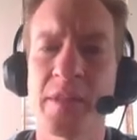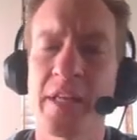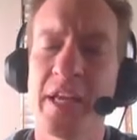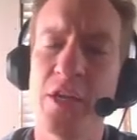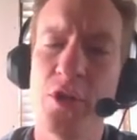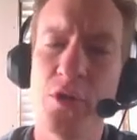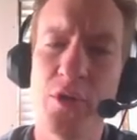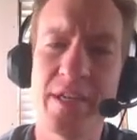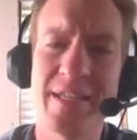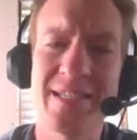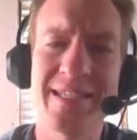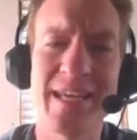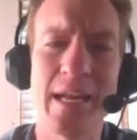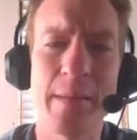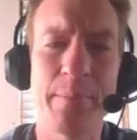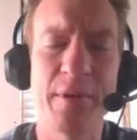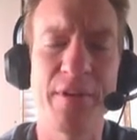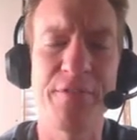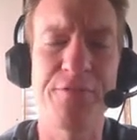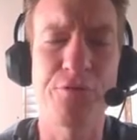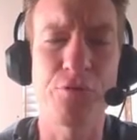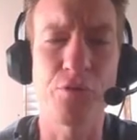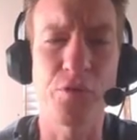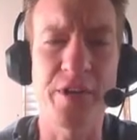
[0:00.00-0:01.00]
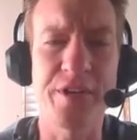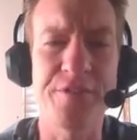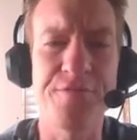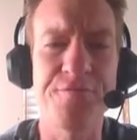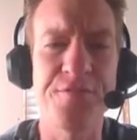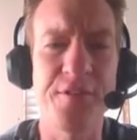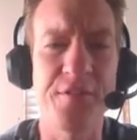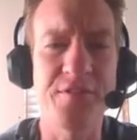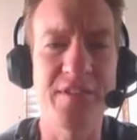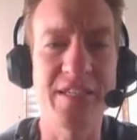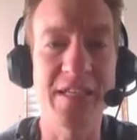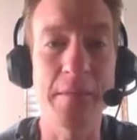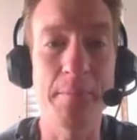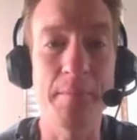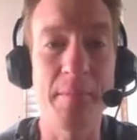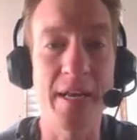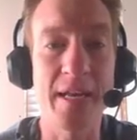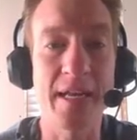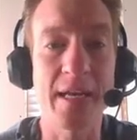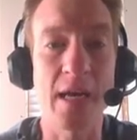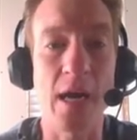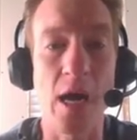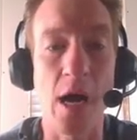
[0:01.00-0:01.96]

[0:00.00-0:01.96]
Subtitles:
And you can set up a free 15-minute